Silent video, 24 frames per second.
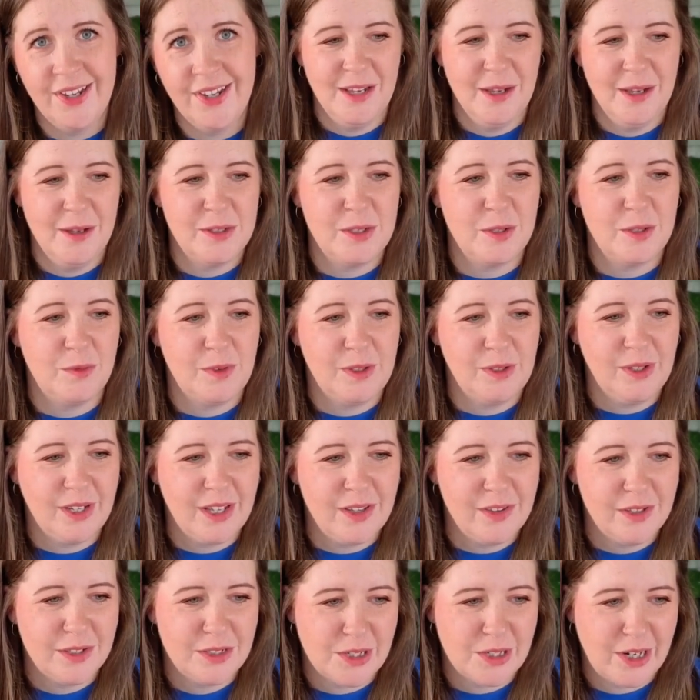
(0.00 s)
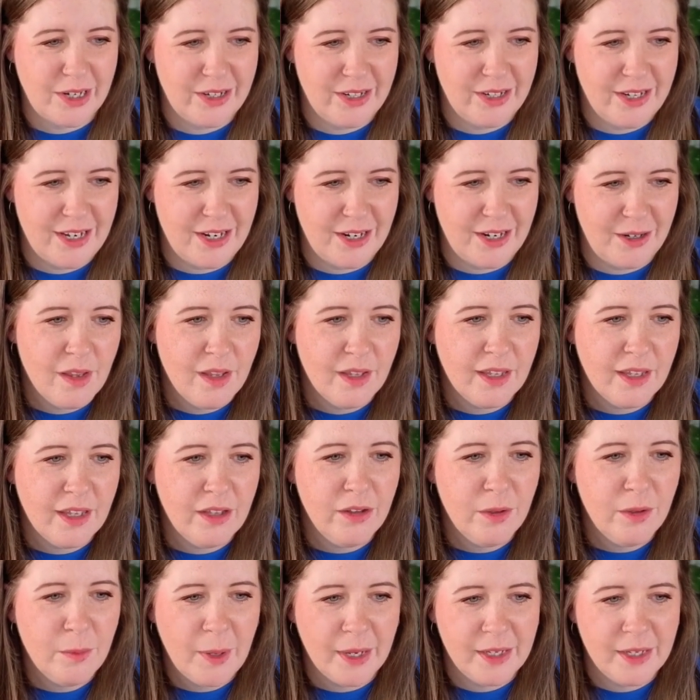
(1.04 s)
So if we look at the chart here,
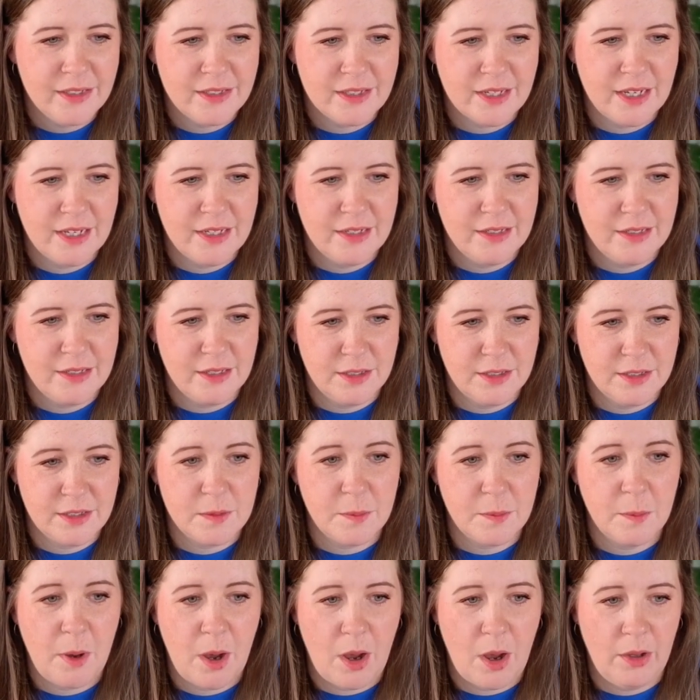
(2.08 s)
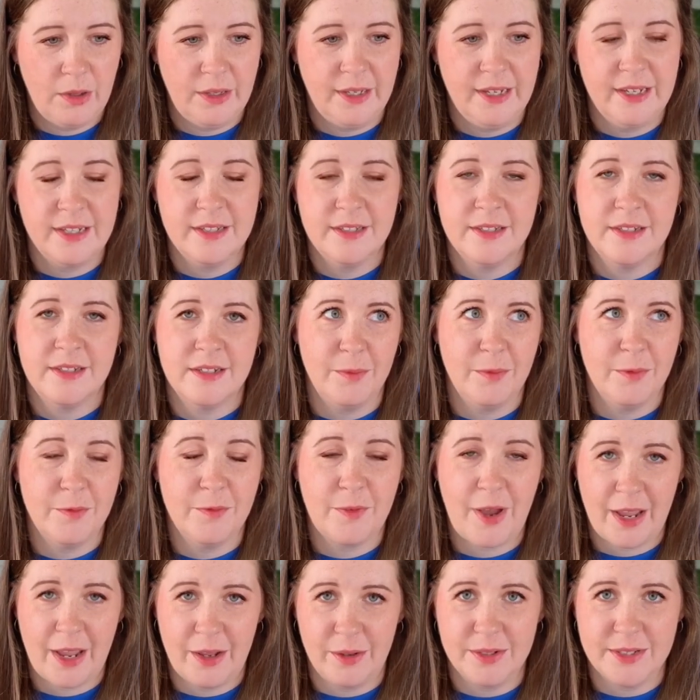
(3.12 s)
kilobytes is the smallest
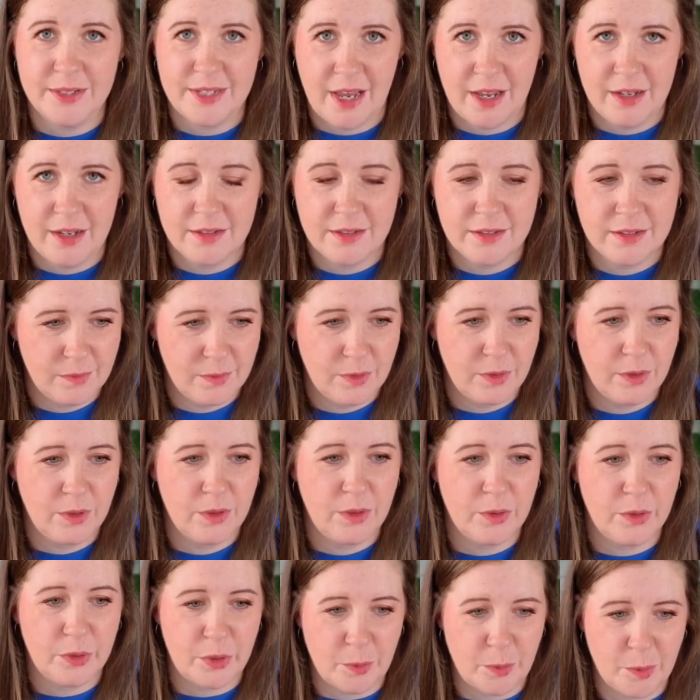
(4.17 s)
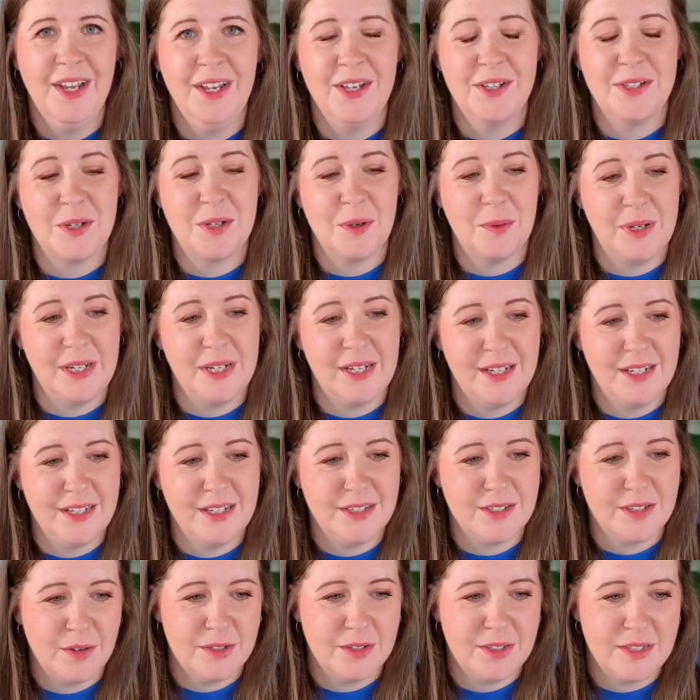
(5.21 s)
file size group. So it
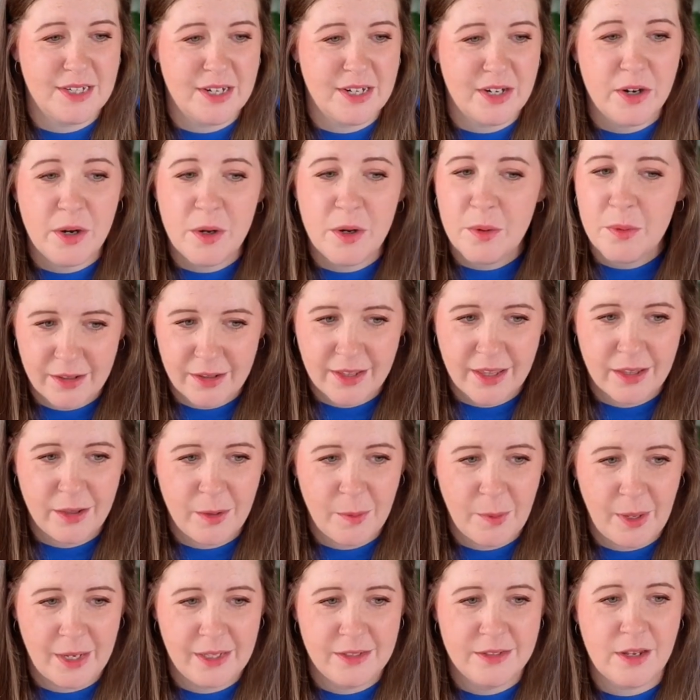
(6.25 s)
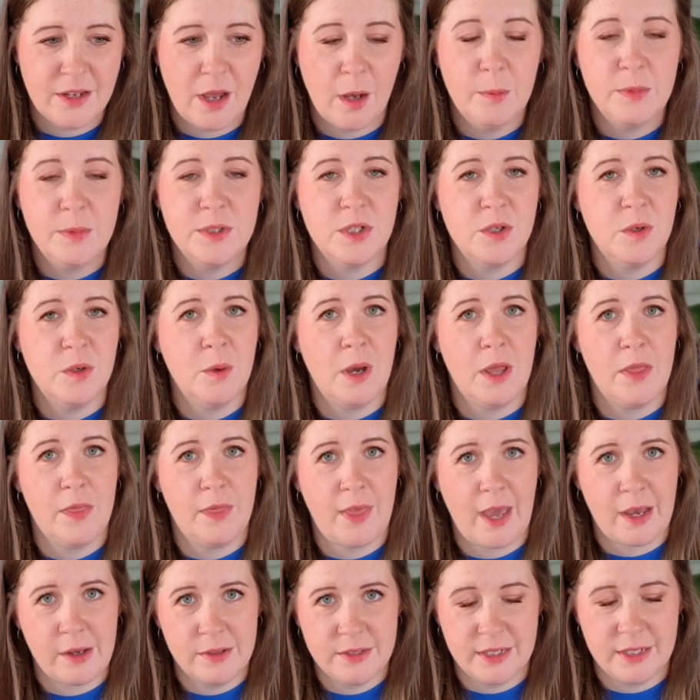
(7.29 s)
is 0 kilobytes up to
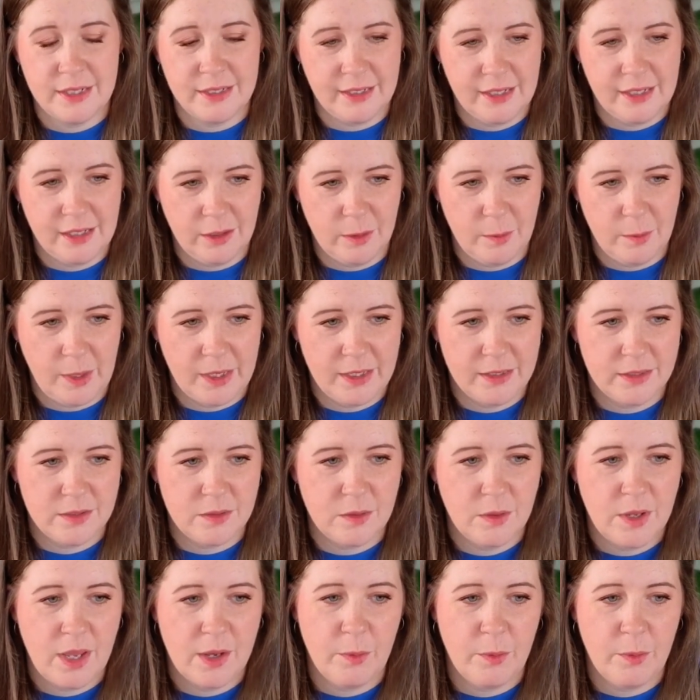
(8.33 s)
1,000 kilobytes.